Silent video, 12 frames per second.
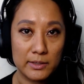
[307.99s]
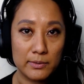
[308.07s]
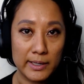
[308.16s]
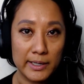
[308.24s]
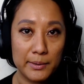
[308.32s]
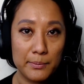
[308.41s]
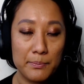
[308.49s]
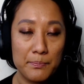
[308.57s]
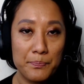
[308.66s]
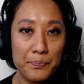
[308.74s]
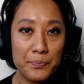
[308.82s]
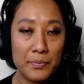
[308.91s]
right?
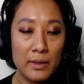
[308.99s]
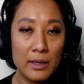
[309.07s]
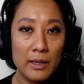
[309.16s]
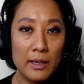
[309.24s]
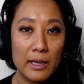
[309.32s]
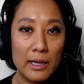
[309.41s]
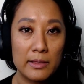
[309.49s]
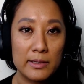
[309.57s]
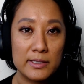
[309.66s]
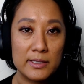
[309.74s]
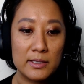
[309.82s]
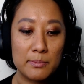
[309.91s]
And
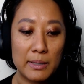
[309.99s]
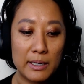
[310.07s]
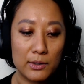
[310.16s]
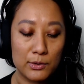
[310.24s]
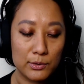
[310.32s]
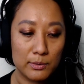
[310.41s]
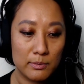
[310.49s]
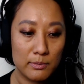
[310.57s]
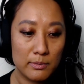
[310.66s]
this is about